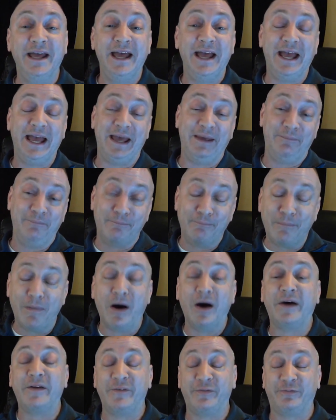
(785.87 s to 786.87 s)
and
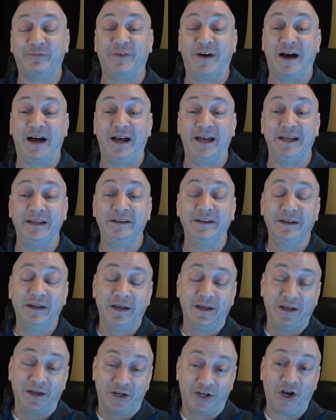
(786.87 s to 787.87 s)
modified
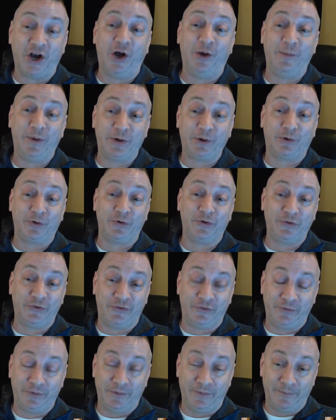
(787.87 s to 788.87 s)

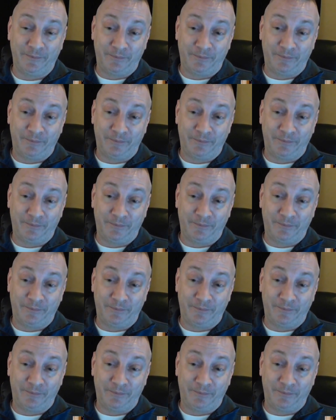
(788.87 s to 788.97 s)
Commodore's